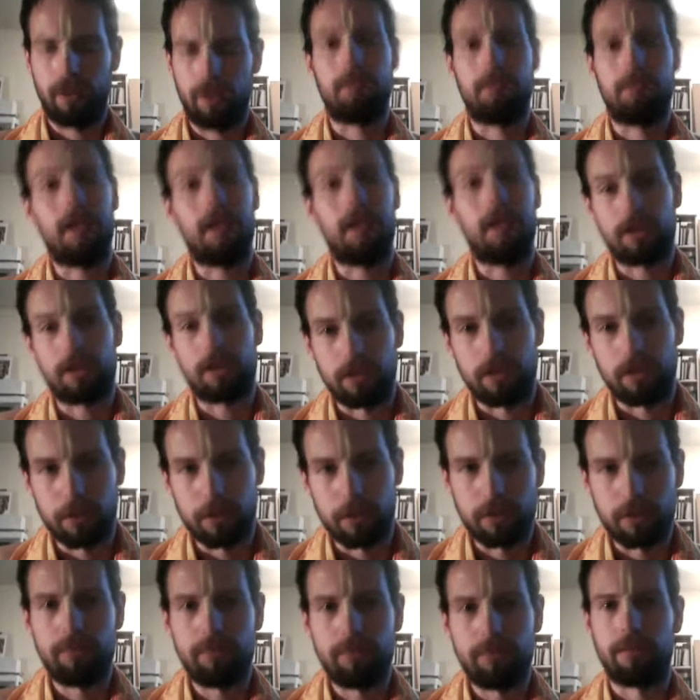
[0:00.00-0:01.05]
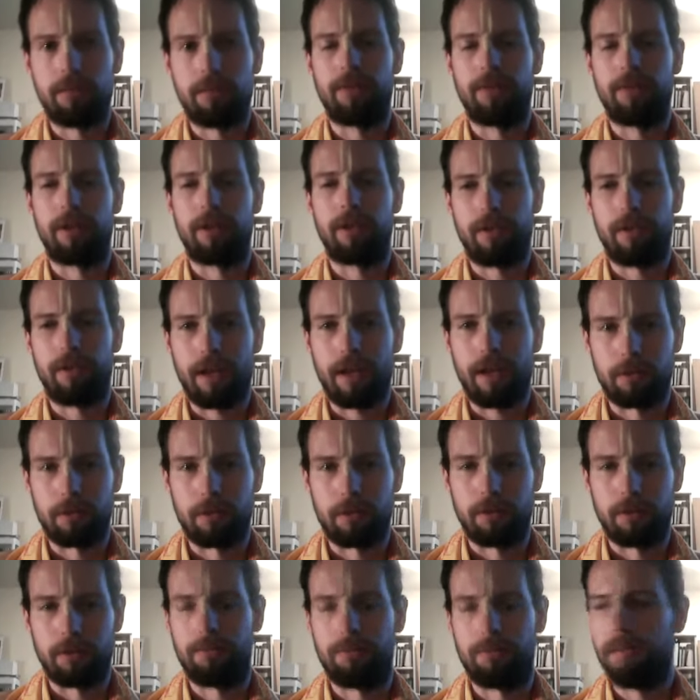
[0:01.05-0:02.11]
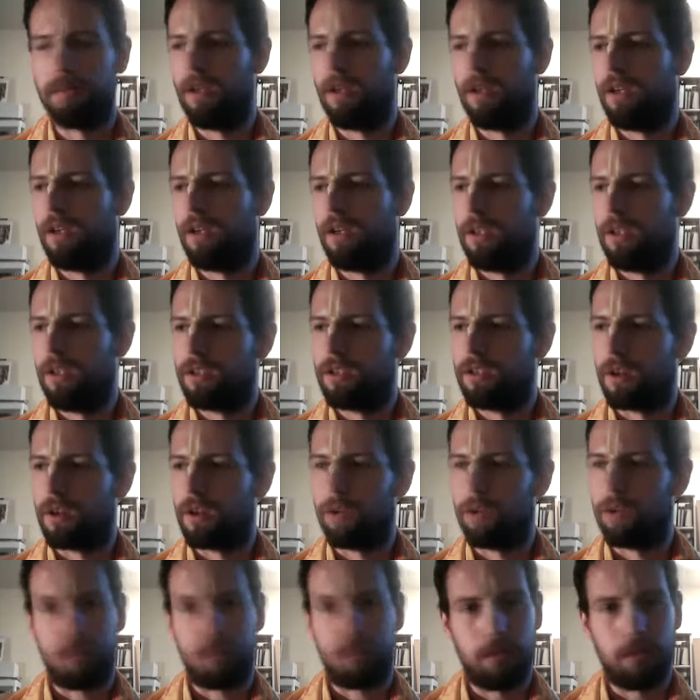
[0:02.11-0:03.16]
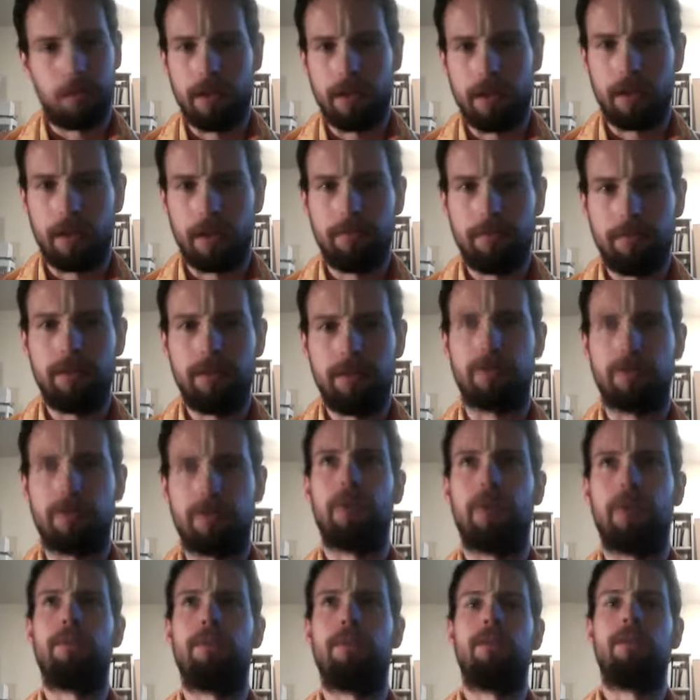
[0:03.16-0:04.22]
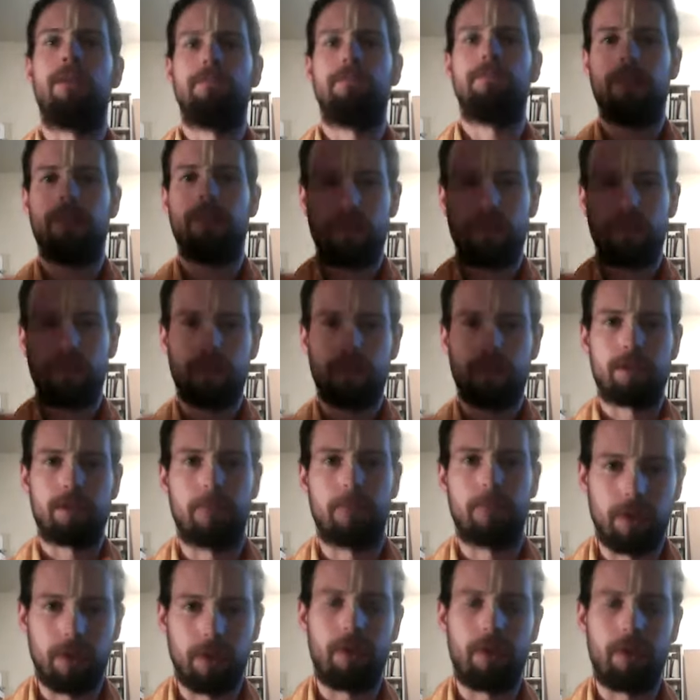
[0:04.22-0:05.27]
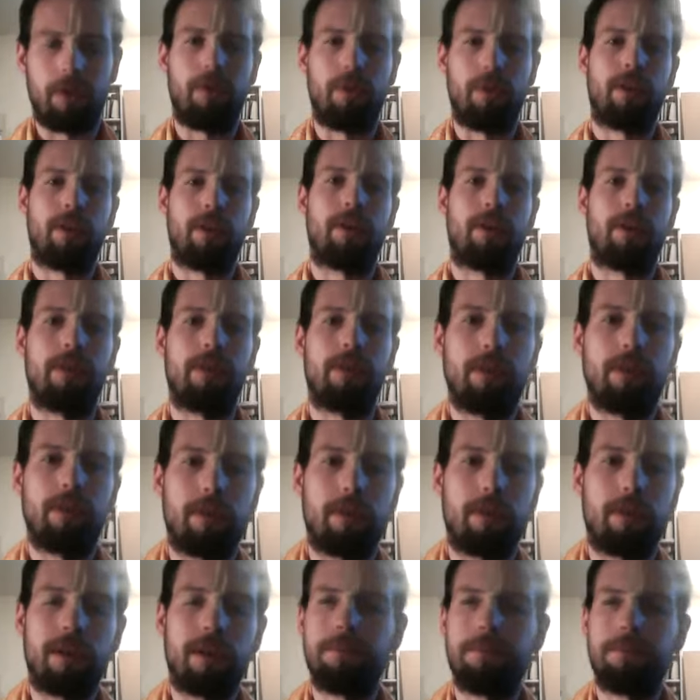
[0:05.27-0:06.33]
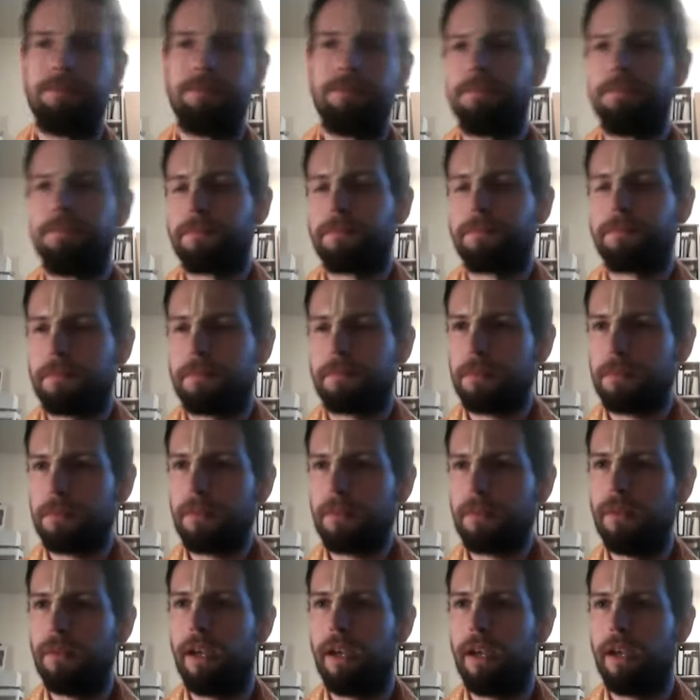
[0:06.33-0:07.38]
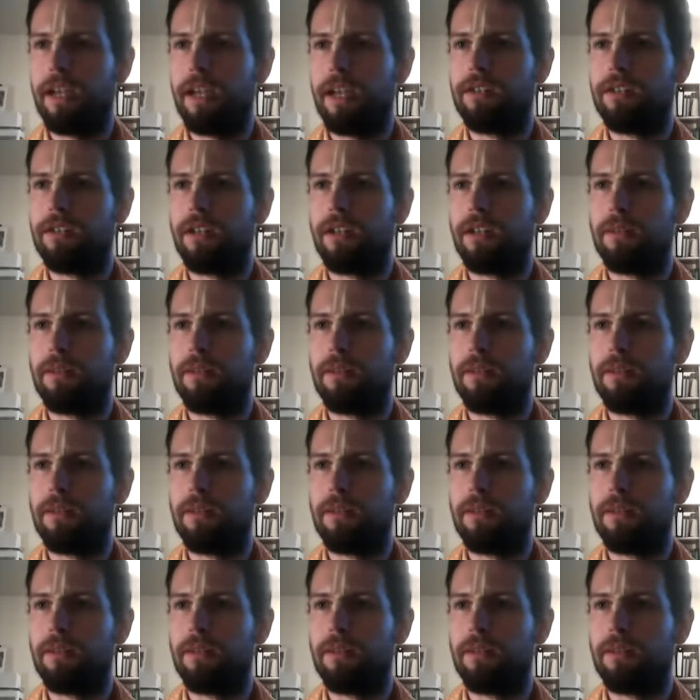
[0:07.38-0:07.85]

Demonic solution, but a very fast one. So that's what he did. He drowned them all, basically just pulled the whole thing underneath the water. And